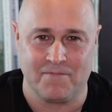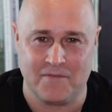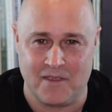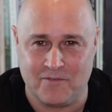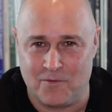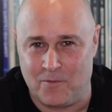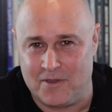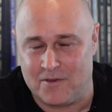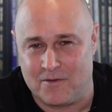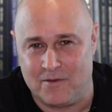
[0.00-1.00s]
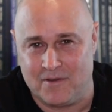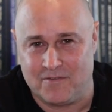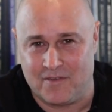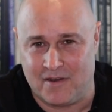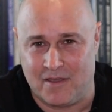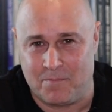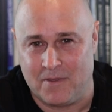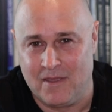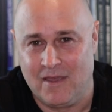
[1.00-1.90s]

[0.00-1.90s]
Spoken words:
If that's the way you're going to set up,